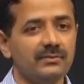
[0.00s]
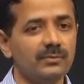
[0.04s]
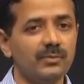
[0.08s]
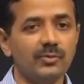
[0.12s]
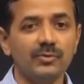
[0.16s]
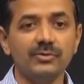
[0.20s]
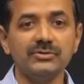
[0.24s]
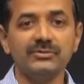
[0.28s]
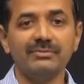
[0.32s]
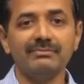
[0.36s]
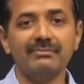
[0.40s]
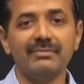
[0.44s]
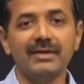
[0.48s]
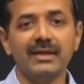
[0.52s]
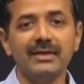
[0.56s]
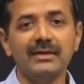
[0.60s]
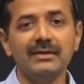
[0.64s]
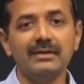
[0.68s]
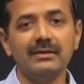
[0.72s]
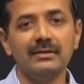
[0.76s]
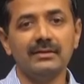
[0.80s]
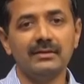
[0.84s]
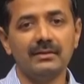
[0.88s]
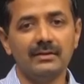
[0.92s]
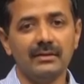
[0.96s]
both
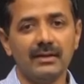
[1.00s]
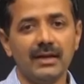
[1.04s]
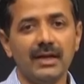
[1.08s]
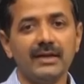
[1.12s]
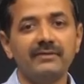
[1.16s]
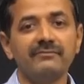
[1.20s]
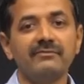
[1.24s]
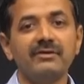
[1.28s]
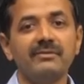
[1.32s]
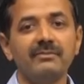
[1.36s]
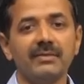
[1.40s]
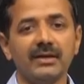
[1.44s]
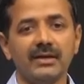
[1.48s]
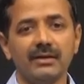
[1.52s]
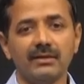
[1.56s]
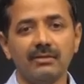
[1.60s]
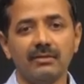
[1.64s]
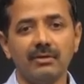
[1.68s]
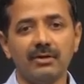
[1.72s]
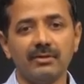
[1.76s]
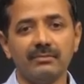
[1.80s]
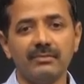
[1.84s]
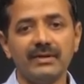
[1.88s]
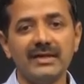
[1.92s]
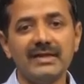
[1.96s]
men and women
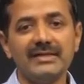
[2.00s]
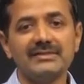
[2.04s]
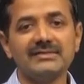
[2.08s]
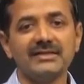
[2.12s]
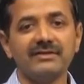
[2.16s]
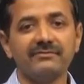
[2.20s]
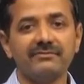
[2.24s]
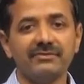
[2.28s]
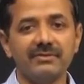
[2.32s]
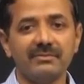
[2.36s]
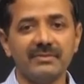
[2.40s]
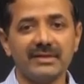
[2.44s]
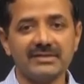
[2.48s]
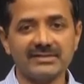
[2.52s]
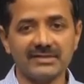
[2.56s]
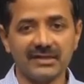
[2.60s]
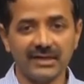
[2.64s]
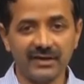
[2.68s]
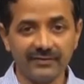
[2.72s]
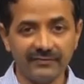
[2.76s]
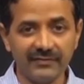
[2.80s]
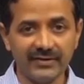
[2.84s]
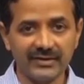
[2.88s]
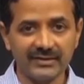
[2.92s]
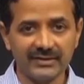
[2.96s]
or males and females
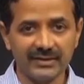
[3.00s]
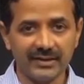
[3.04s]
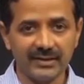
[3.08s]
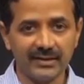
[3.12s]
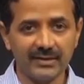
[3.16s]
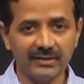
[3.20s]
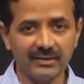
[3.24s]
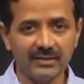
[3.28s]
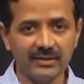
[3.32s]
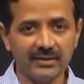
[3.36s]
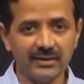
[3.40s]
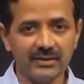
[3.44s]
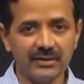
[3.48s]
are affected.